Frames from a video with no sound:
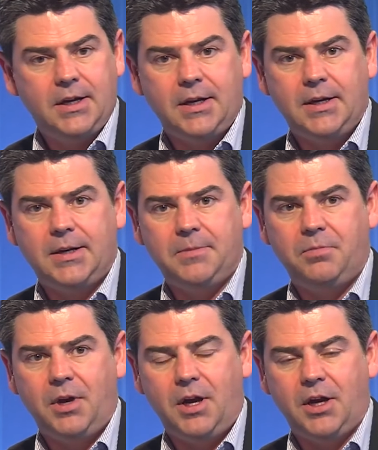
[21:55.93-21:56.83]
I
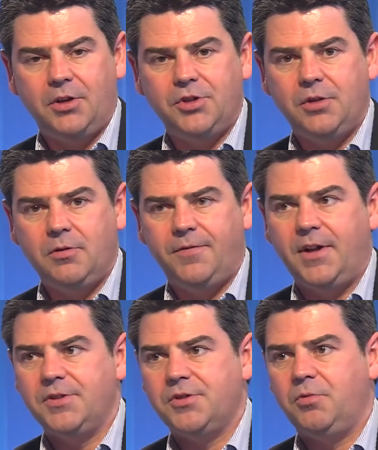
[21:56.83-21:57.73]
can assure
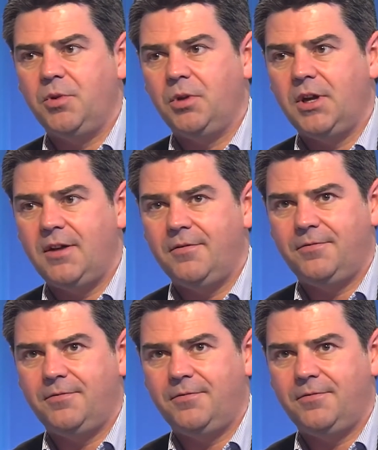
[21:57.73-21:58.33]
fans that we will have